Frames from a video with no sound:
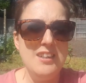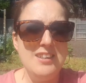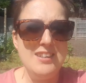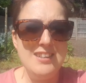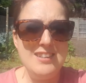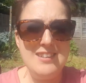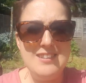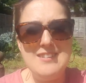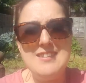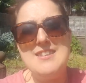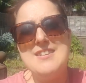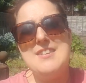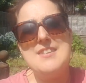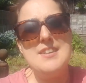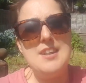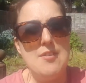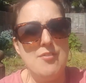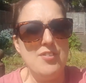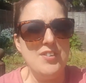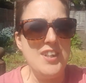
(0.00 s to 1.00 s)
uh,
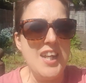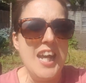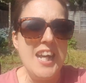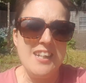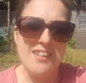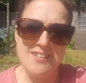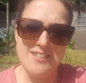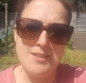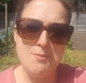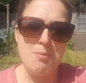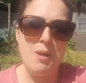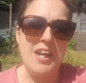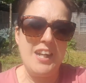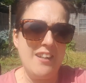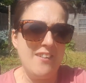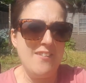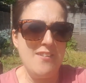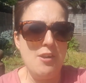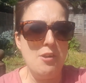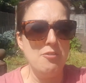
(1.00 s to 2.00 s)
different
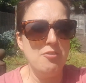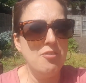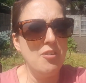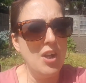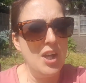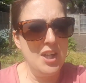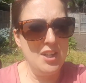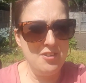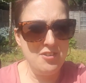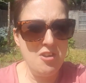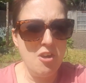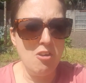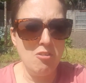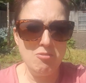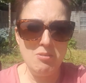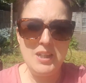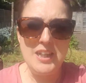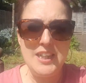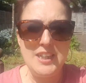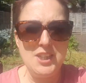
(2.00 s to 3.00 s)
aspects of uh,
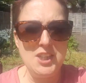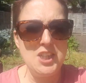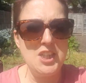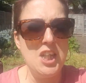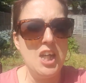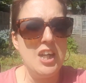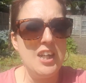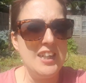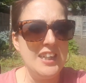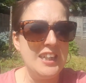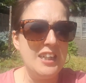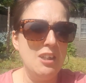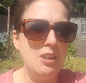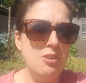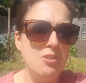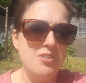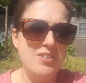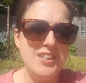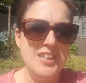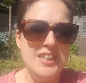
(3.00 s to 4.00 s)
Norwich, like
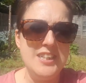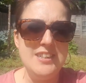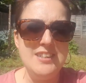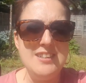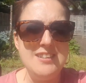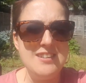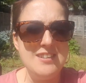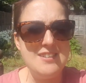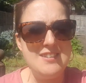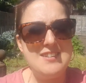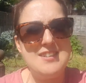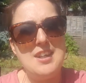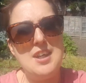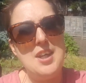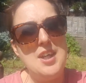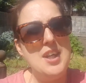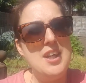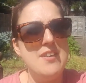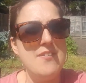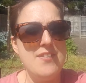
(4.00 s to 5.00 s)
including
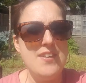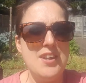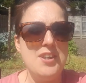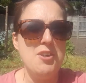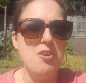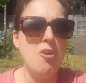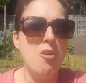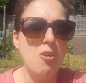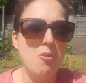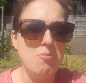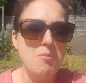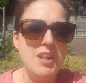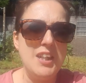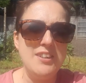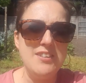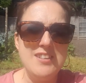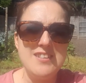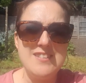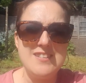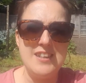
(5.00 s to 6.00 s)
the the
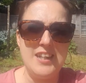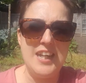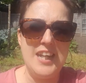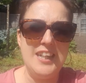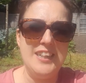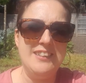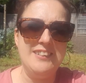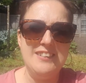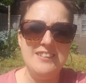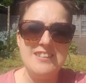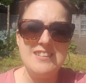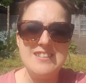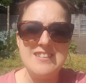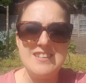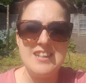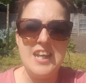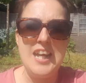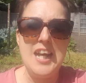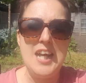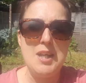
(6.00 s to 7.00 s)
Normans
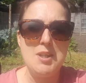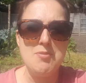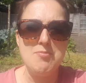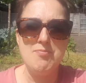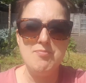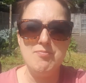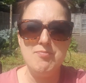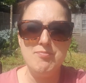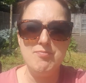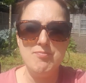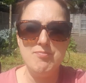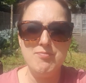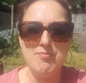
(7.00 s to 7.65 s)
and um,